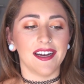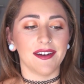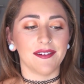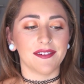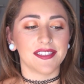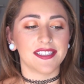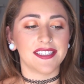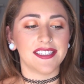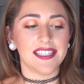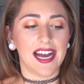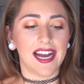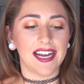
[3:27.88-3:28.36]

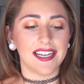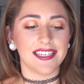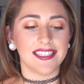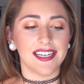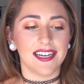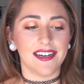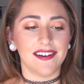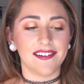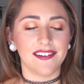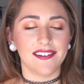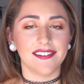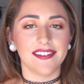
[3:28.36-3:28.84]
sat
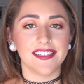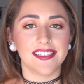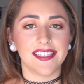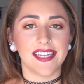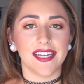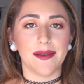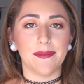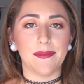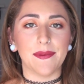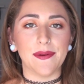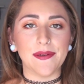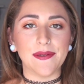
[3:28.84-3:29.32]
down on the
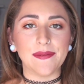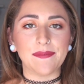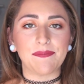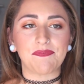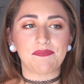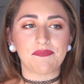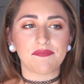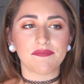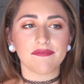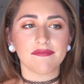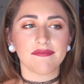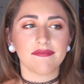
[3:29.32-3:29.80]
table.
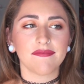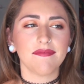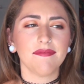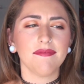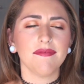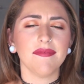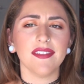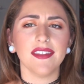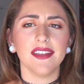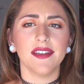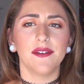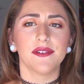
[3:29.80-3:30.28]

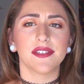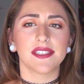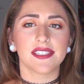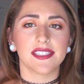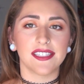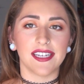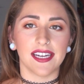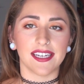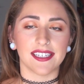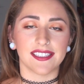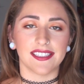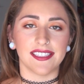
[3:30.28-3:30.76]
It was the
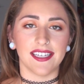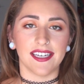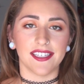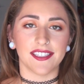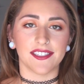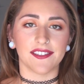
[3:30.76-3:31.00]
next day,